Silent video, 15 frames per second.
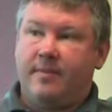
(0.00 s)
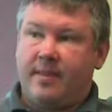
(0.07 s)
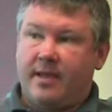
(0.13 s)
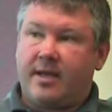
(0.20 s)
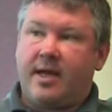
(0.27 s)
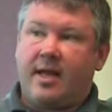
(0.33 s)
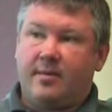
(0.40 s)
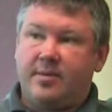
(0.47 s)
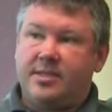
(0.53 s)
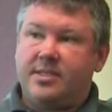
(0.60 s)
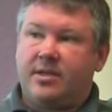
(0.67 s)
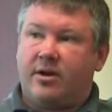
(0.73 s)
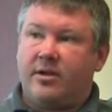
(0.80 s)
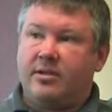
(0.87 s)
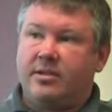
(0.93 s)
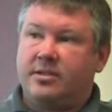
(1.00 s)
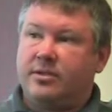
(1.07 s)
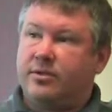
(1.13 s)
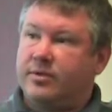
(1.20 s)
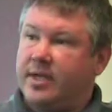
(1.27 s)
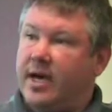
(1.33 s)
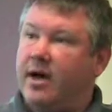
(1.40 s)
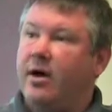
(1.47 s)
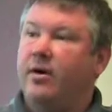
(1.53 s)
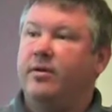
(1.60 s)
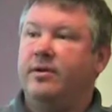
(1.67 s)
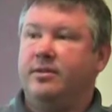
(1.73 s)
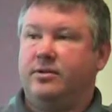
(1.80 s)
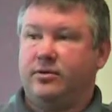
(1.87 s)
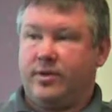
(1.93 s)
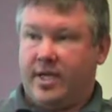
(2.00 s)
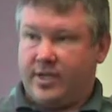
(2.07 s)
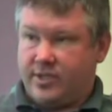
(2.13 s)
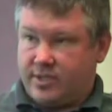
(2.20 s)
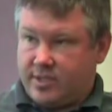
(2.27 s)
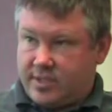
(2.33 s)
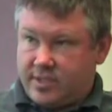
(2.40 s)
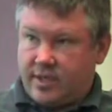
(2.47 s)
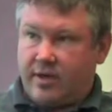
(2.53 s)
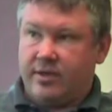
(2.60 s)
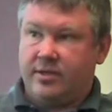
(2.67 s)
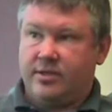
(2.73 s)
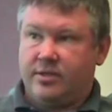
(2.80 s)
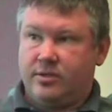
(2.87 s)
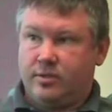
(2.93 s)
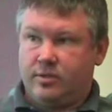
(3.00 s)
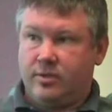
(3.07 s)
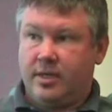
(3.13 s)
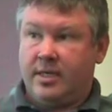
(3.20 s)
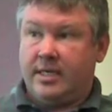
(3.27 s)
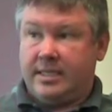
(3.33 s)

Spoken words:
the economy started to slow down and donations started to